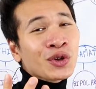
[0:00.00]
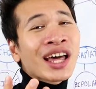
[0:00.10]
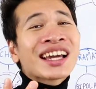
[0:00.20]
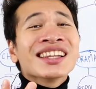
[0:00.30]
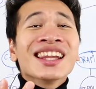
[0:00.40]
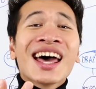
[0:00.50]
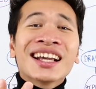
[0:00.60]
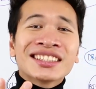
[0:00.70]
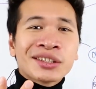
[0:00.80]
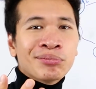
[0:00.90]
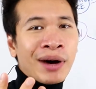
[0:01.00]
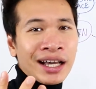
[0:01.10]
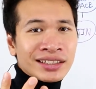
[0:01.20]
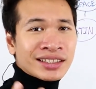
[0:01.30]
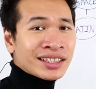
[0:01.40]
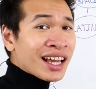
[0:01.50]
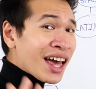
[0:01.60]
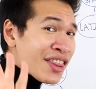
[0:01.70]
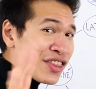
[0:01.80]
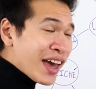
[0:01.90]
you like legs and butts,
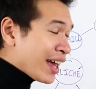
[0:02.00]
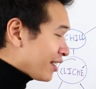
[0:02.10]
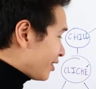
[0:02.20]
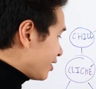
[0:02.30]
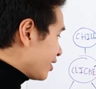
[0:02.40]
then